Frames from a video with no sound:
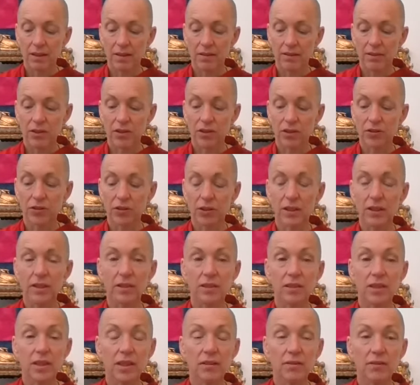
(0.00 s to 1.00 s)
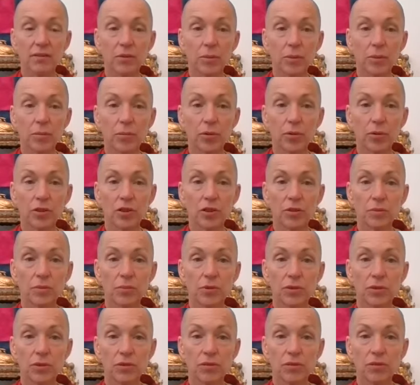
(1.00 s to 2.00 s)
So you can say from a Buddhist
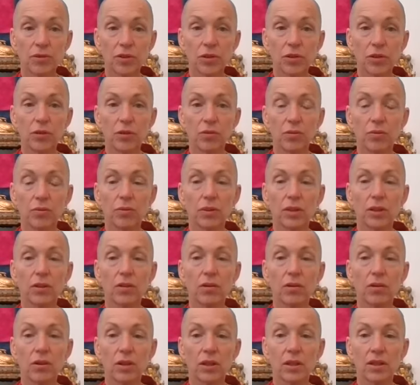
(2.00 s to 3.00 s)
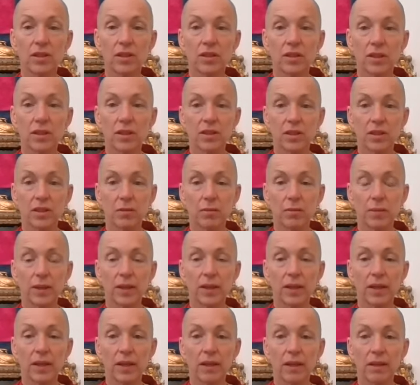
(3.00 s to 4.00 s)
point of view, when you look at a sentient
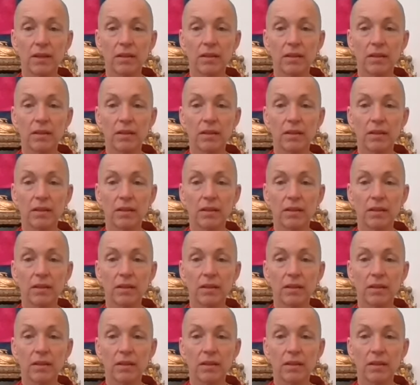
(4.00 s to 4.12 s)
being,